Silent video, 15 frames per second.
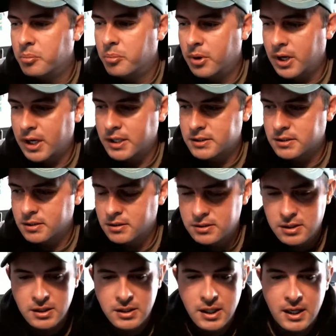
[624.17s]
But
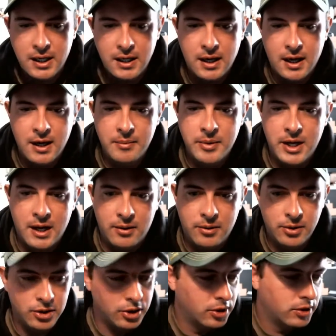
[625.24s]
today I'm an
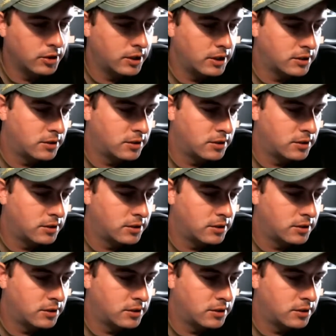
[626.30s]
hour early,